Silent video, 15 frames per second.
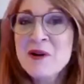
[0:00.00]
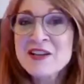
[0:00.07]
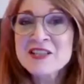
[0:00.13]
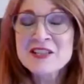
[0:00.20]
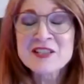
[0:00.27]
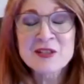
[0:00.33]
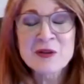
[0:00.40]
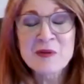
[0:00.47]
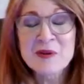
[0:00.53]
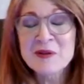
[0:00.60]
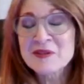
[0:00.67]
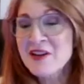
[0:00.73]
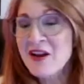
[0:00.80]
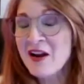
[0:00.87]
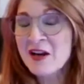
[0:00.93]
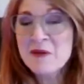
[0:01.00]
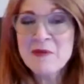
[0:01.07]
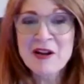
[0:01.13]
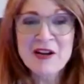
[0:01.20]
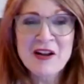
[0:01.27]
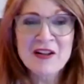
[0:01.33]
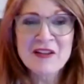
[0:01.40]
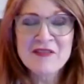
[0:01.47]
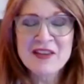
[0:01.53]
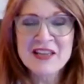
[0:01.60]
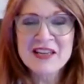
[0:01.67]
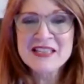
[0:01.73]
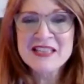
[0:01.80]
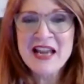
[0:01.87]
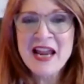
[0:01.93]
questions, so we'll talk about all of
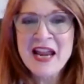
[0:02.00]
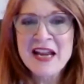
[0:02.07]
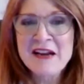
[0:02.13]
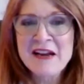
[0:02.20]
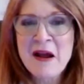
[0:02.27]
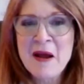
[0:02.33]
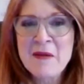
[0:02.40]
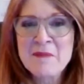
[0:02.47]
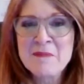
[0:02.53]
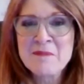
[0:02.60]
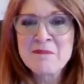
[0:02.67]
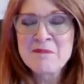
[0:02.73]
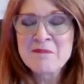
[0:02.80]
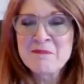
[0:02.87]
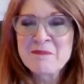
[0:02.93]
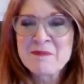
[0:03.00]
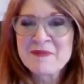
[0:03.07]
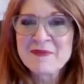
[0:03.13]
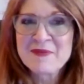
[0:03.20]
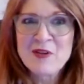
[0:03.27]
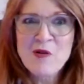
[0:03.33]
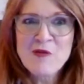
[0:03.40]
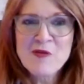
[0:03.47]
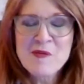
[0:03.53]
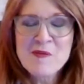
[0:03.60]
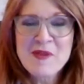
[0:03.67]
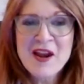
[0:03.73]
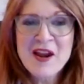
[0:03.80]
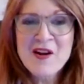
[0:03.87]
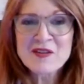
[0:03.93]
this and go from
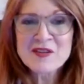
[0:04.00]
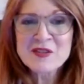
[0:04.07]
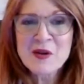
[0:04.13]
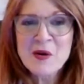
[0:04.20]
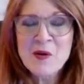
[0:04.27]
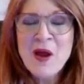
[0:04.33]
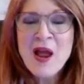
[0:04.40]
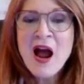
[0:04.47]
there. So,